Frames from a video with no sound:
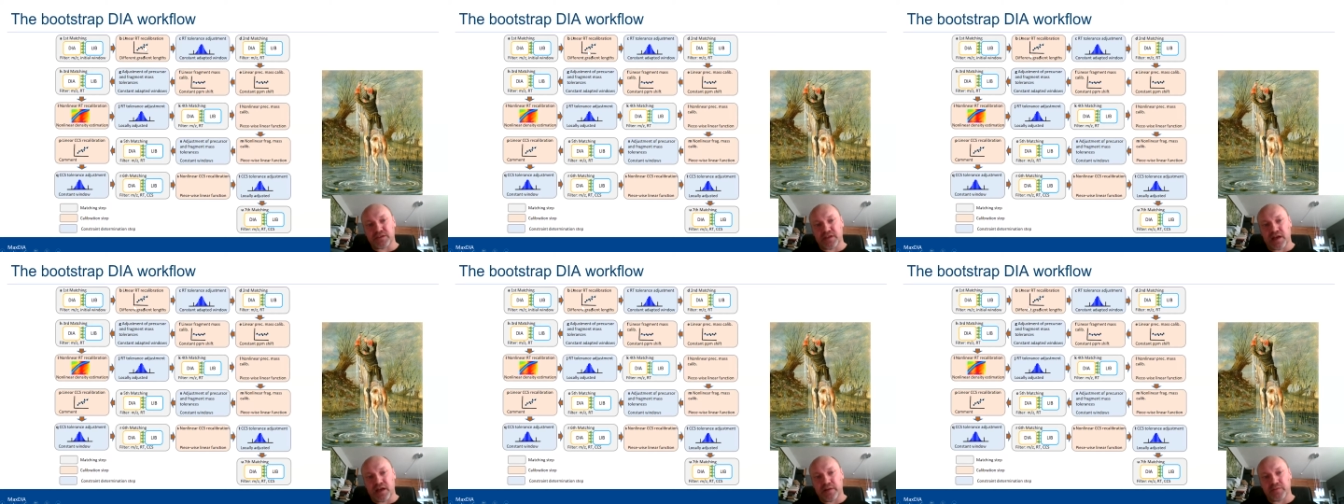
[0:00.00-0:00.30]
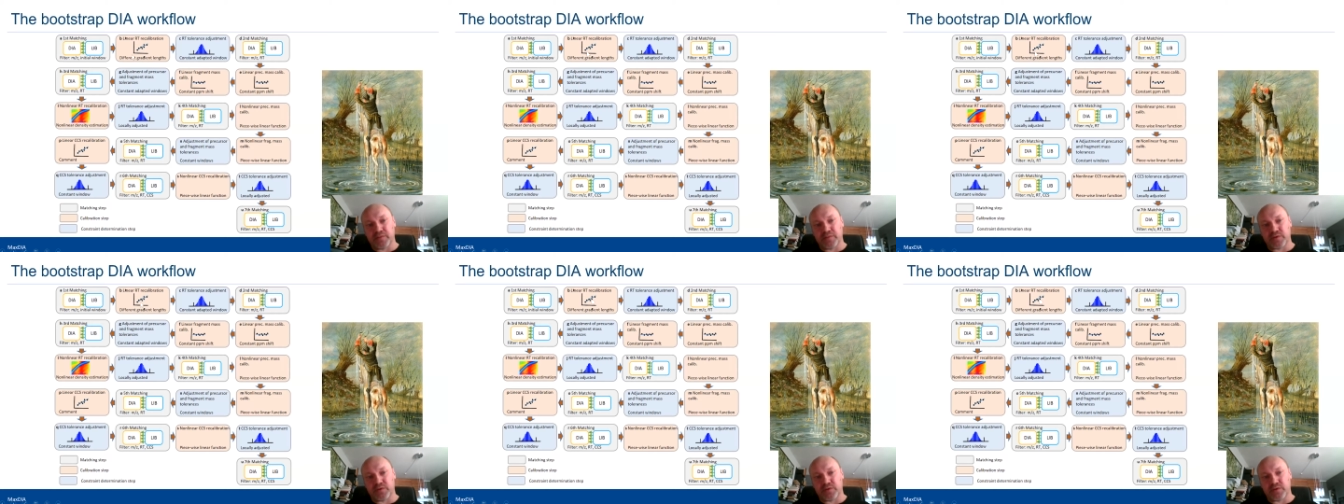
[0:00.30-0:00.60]

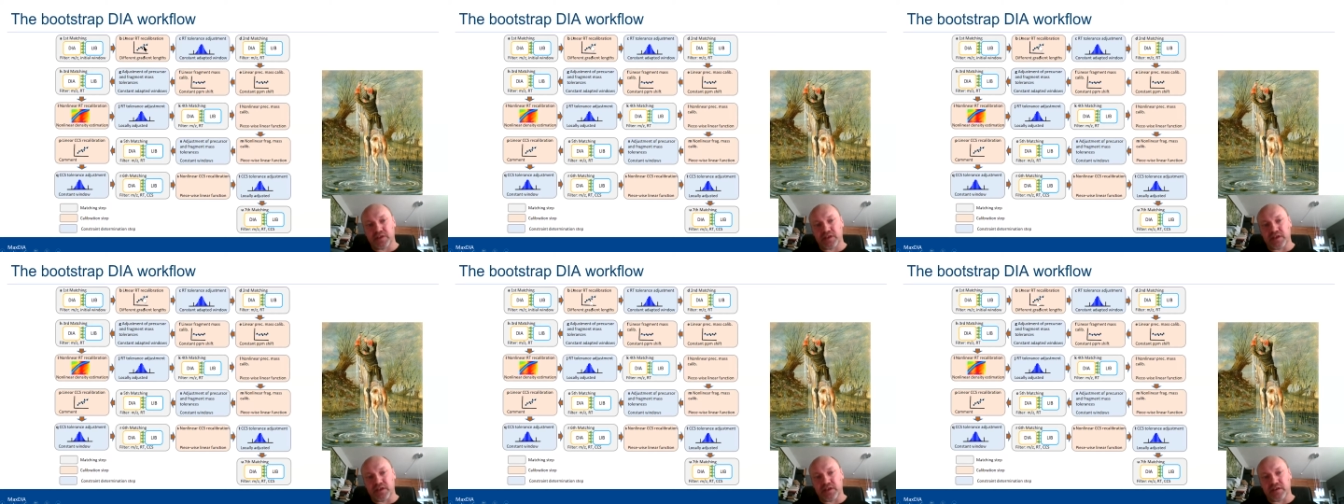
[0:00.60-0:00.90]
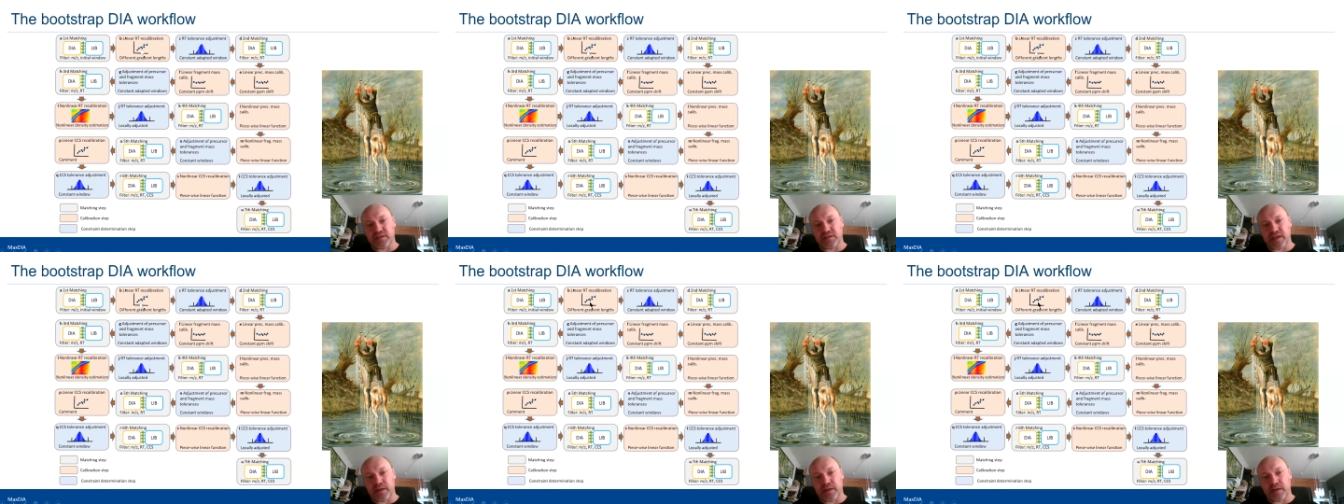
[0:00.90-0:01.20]
time to the
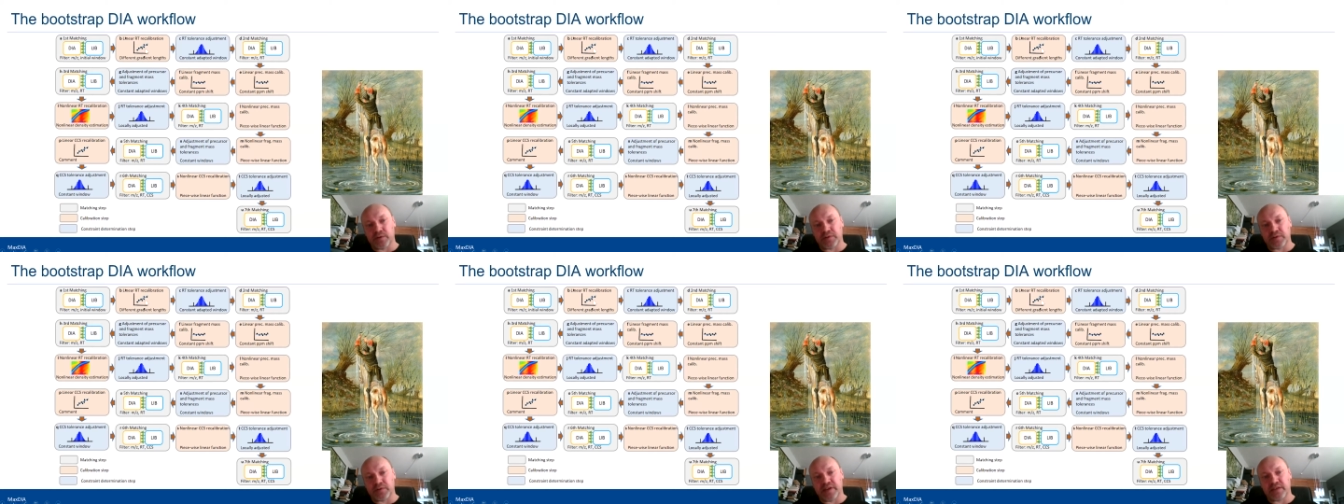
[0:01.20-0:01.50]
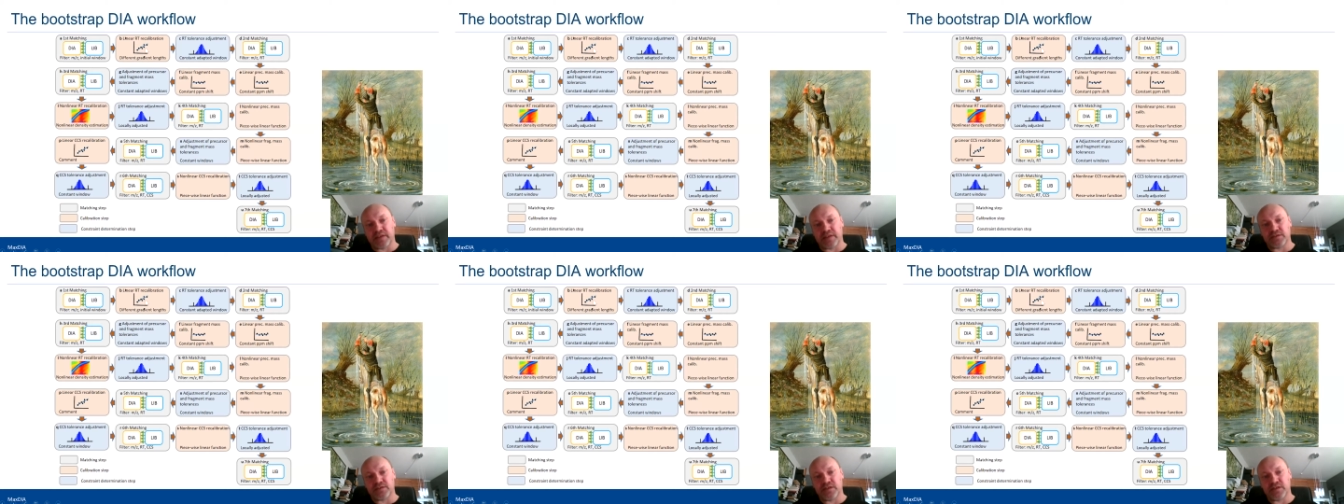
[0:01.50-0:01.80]
sample
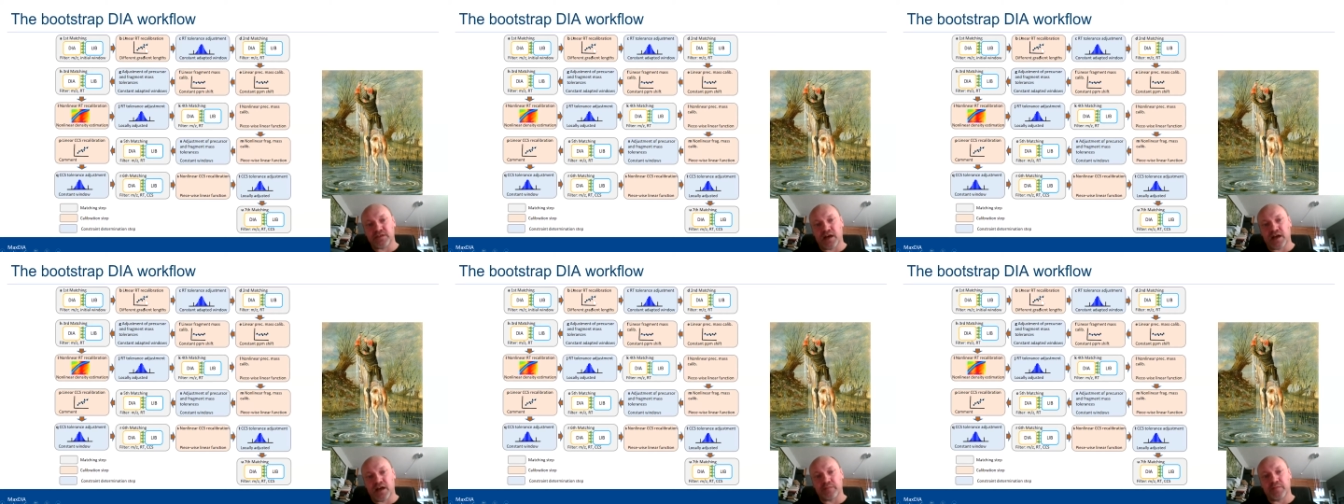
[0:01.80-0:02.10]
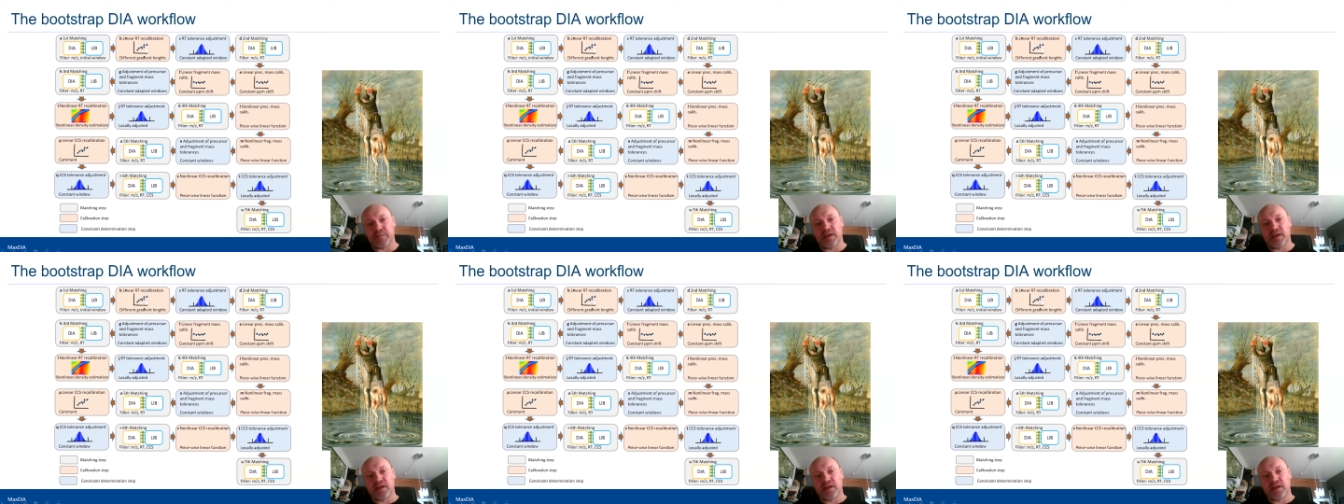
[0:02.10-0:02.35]
retention time